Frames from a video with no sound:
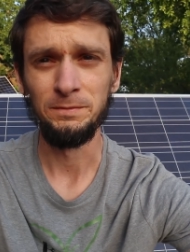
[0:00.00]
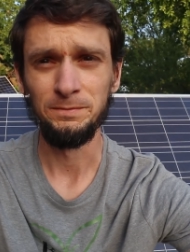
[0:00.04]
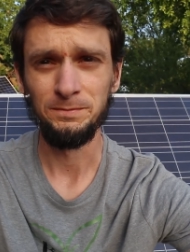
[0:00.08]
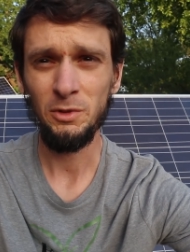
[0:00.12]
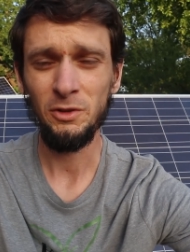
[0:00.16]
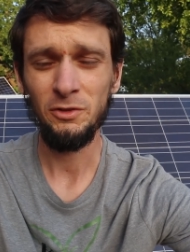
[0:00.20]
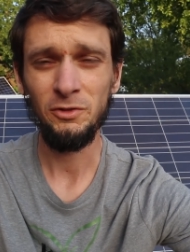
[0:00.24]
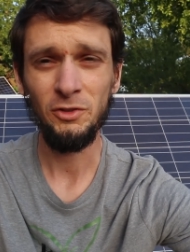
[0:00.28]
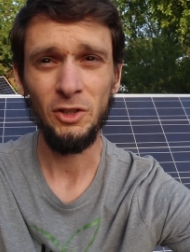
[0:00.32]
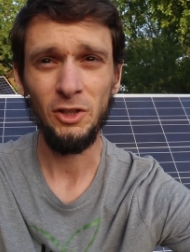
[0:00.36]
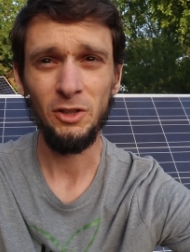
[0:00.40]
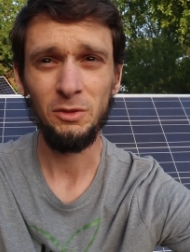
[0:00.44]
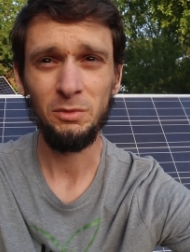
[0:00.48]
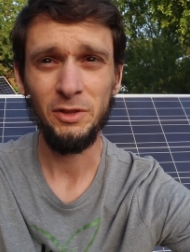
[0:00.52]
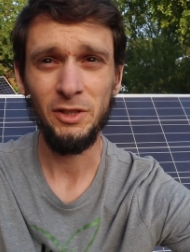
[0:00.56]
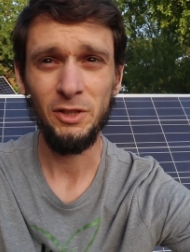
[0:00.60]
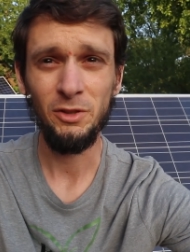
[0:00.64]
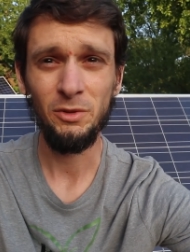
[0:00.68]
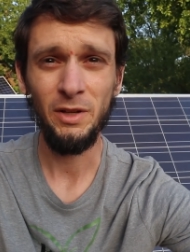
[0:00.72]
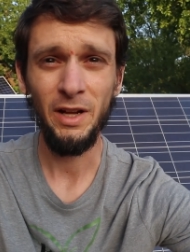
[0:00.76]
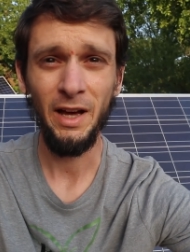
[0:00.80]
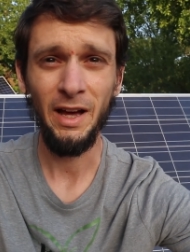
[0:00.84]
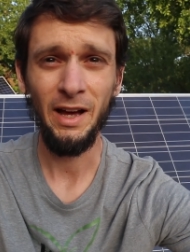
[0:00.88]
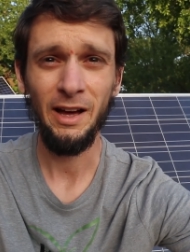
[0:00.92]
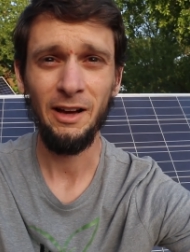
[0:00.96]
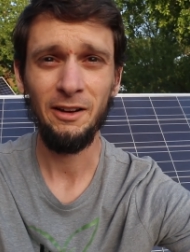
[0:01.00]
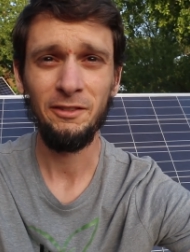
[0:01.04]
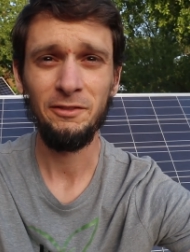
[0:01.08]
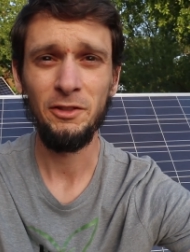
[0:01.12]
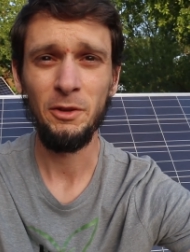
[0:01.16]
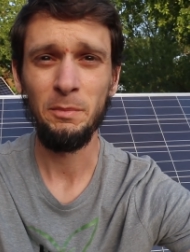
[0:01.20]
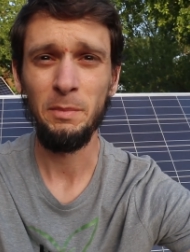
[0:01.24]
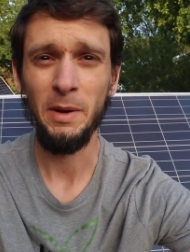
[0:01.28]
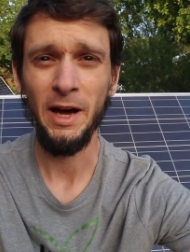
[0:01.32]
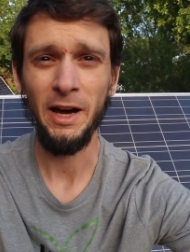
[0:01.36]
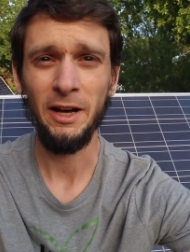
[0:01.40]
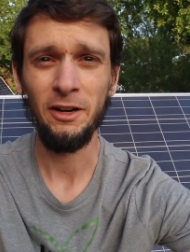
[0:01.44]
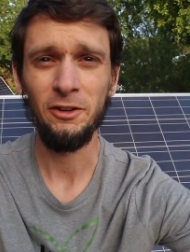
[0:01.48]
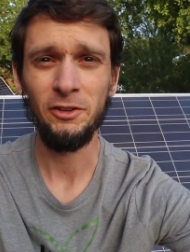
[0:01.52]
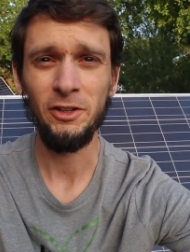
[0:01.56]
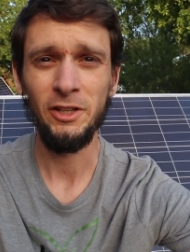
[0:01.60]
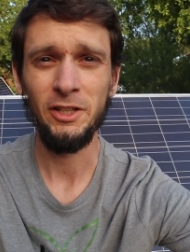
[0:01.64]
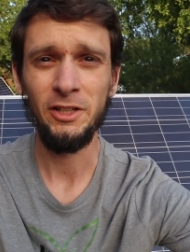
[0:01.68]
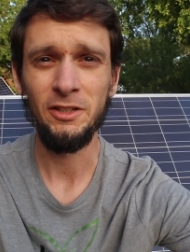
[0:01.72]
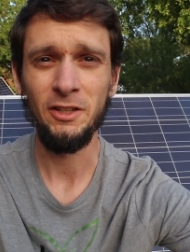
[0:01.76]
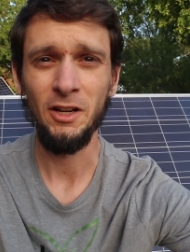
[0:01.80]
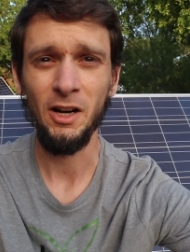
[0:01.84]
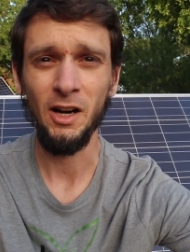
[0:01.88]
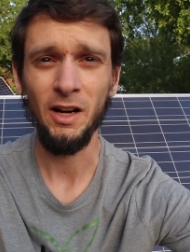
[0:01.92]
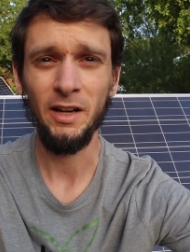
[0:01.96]
Preferably you'd have the
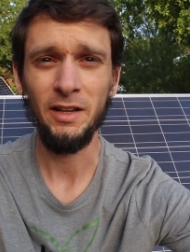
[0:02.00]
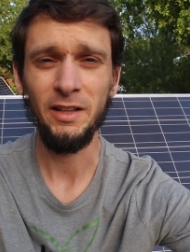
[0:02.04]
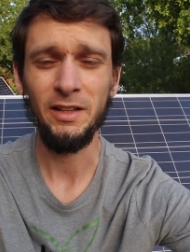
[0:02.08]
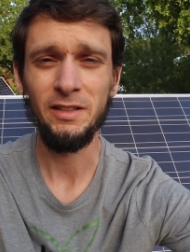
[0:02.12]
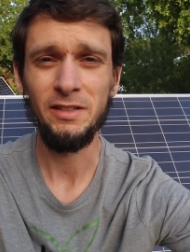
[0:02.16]
battery not